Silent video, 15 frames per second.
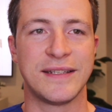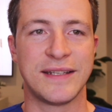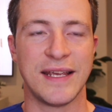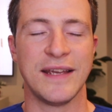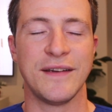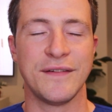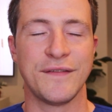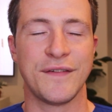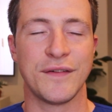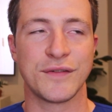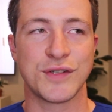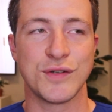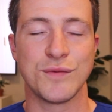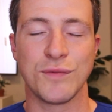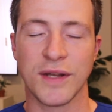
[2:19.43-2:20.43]
give
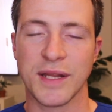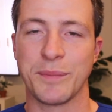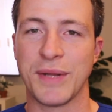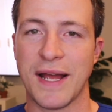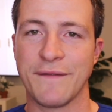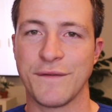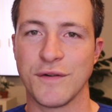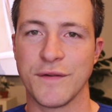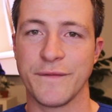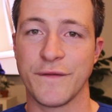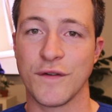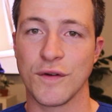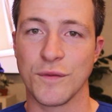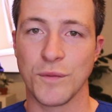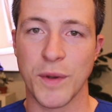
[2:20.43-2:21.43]
to run the platform,
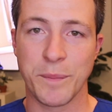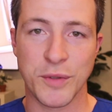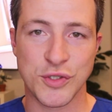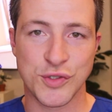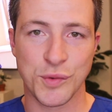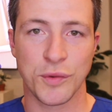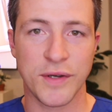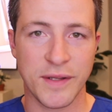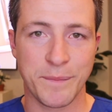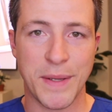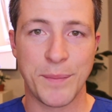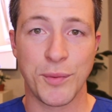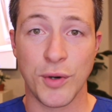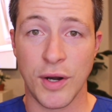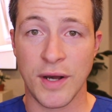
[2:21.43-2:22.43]
for what majority of
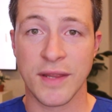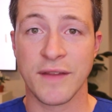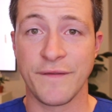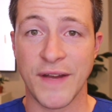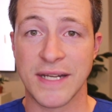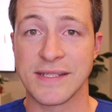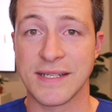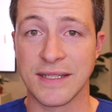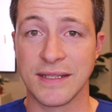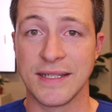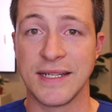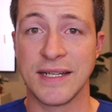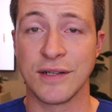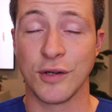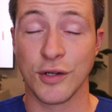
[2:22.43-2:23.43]
people on the fantasy
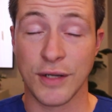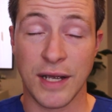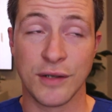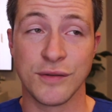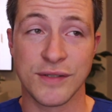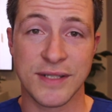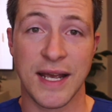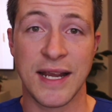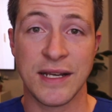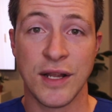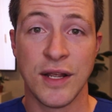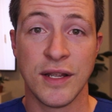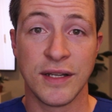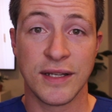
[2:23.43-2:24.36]
league or Yahoo site